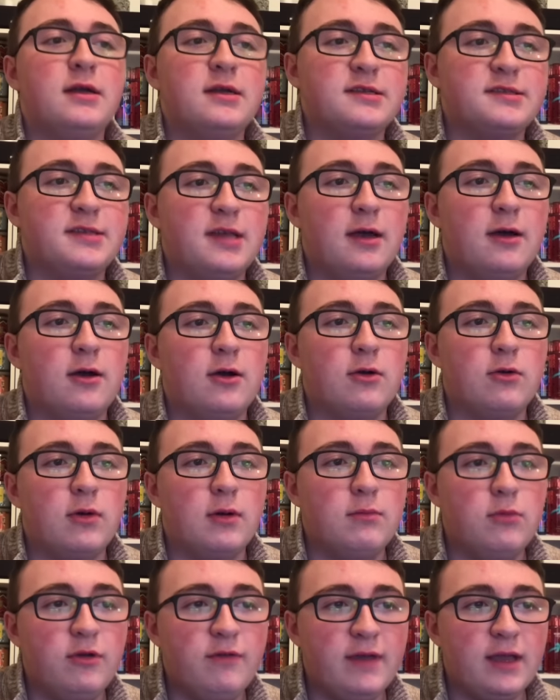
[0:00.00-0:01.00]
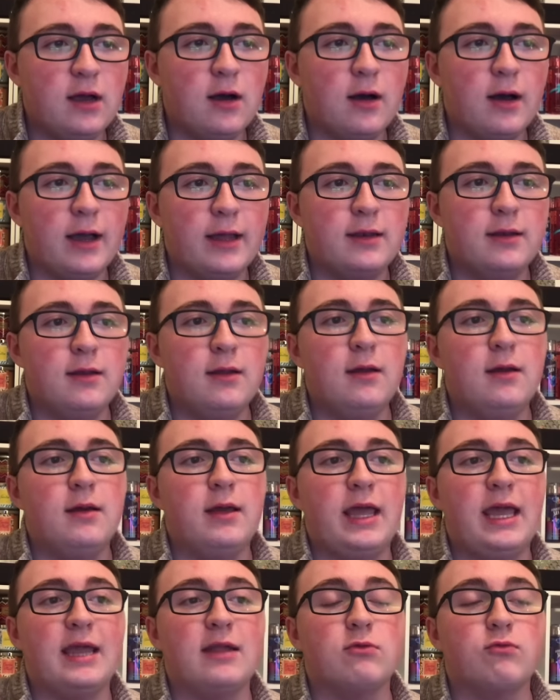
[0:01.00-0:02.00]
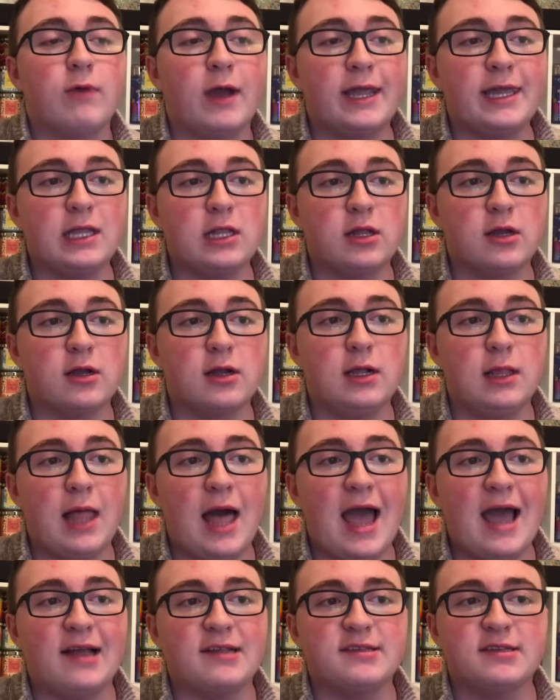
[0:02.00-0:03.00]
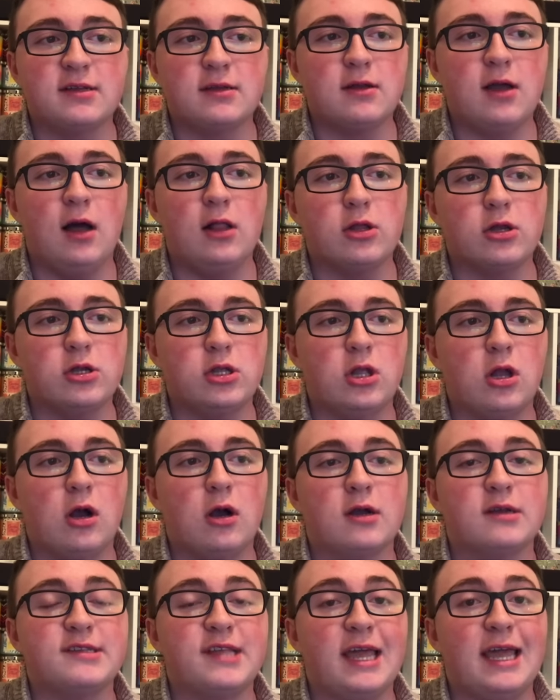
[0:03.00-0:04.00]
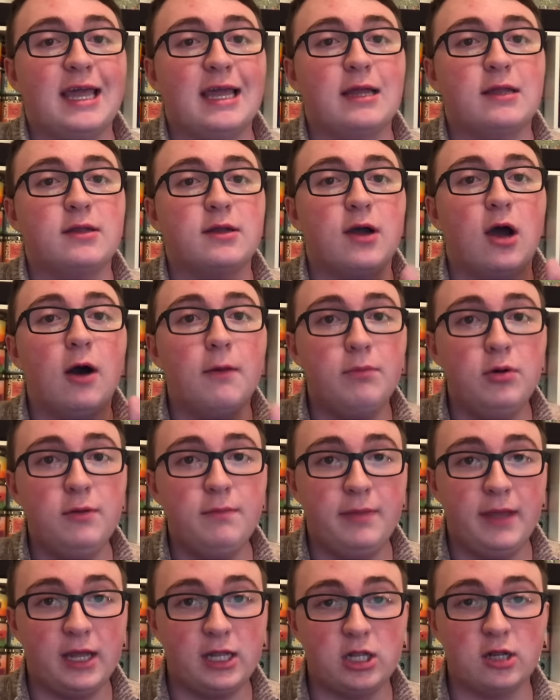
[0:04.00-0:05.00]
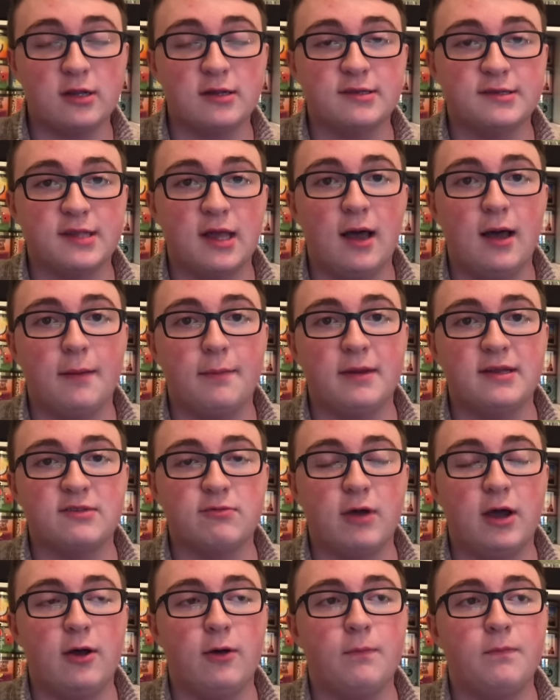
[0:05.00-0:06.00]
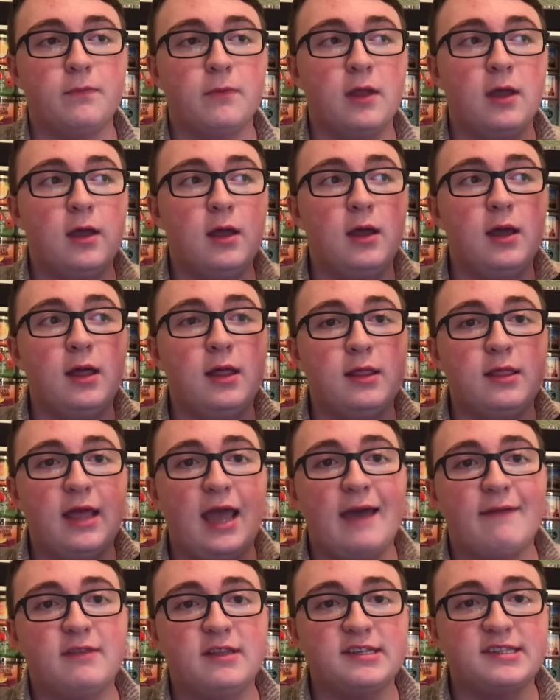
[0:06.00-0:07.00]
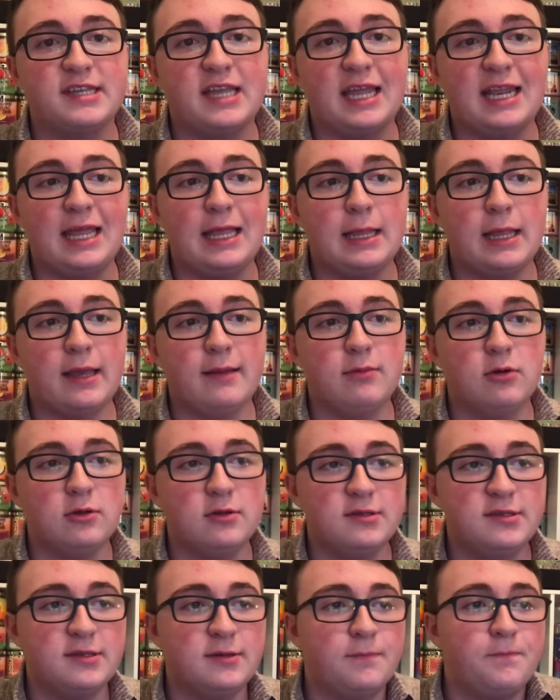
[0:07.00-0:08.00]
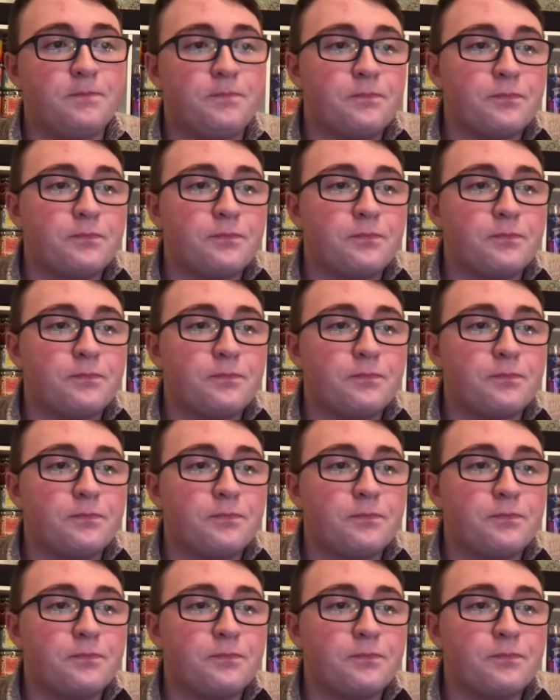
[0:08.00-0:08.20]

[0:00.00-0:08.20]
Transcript: So, moving on, in regular glass colored jars, and I'll put pictures up as well. They have the skinny labels.